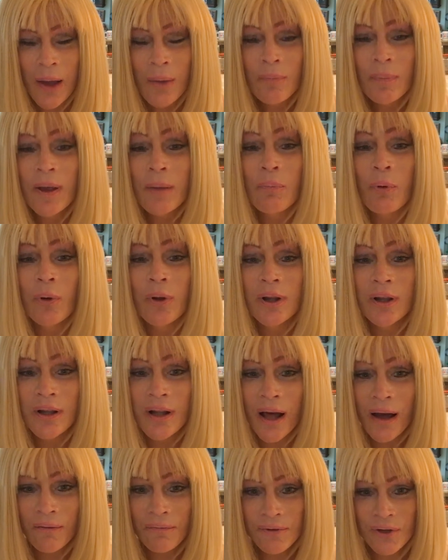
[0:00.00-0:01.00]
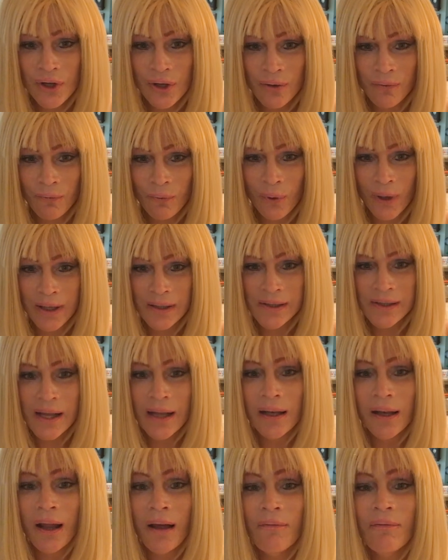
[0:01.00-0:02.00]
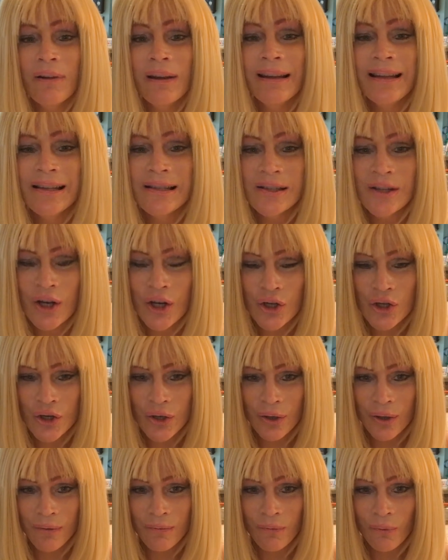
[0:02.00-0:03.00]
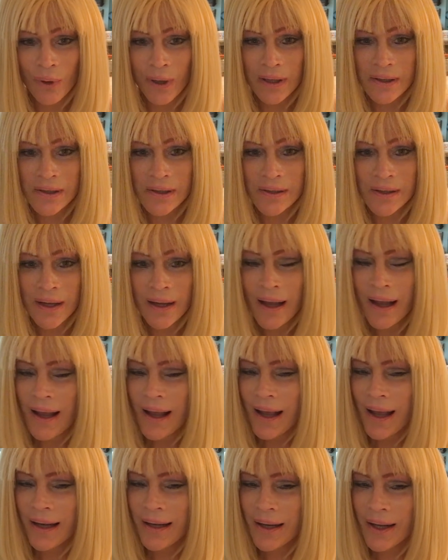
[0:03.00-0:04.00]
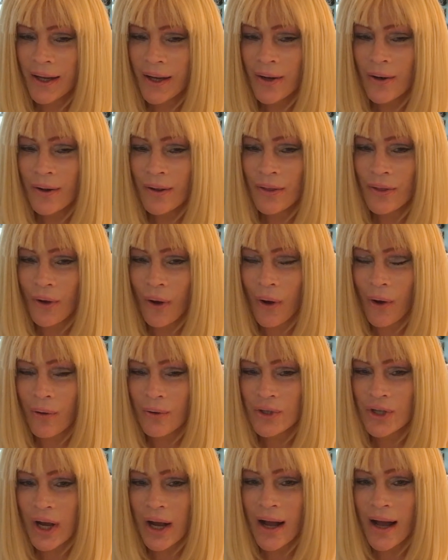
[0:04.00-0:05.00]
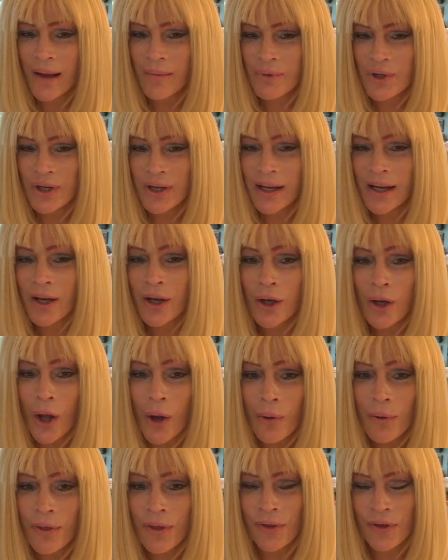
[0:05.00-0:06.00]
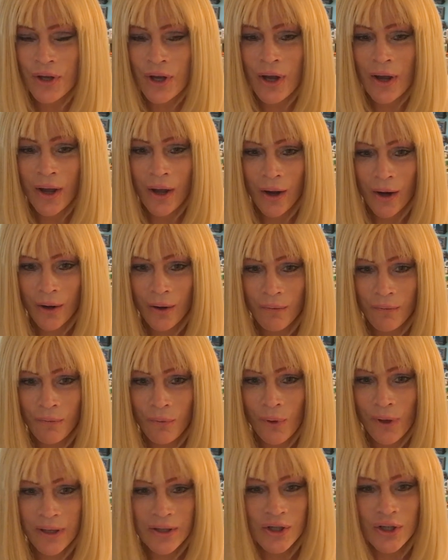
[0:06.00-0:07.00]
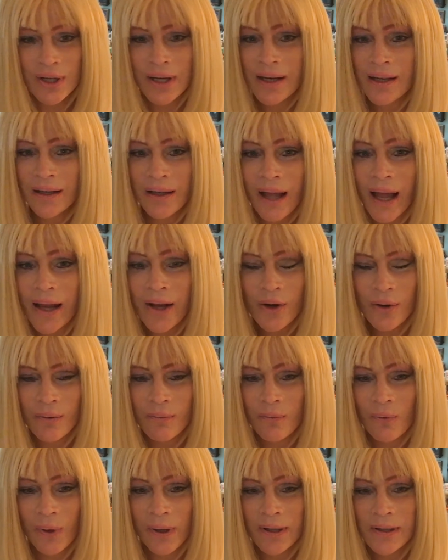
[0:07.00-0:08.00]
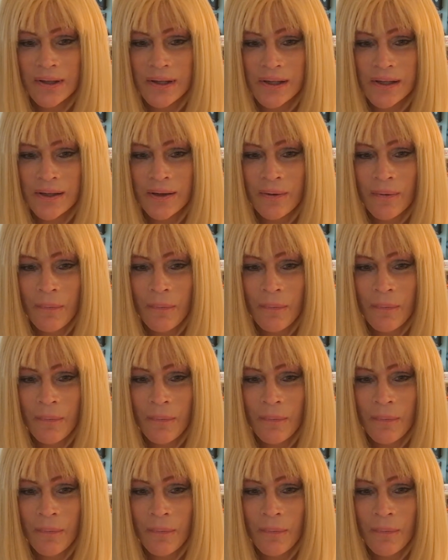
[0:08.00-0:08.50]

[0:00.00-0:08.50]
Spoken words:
People loved her voice. They loved listening to her voice. And here, the whole time, she had loathed her voice. She didn't like her voice.